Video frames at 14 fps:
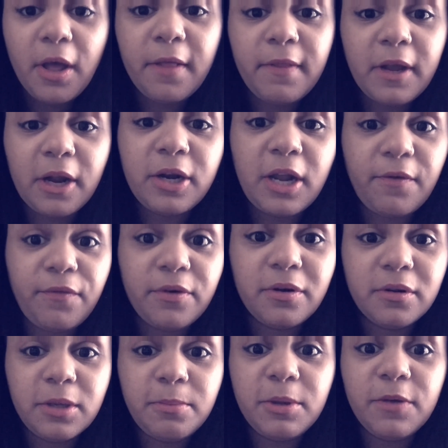they're
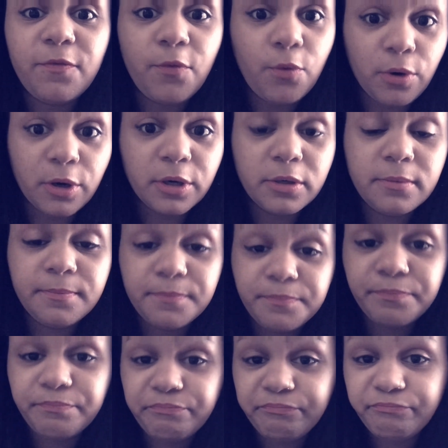definitely before
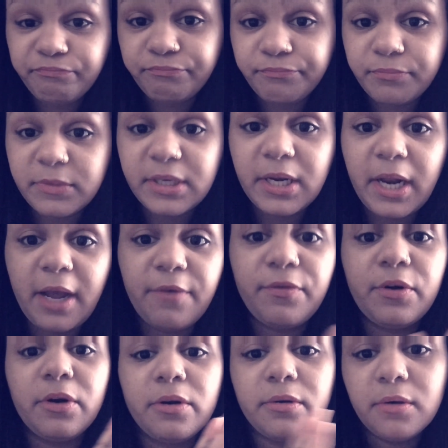and
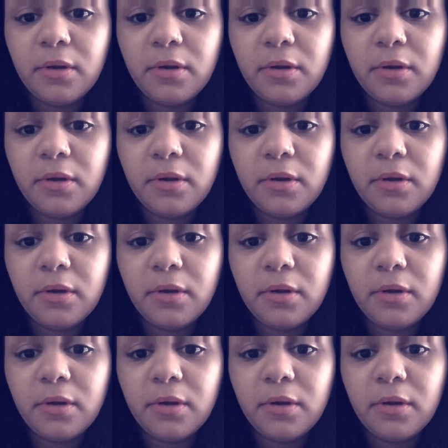after.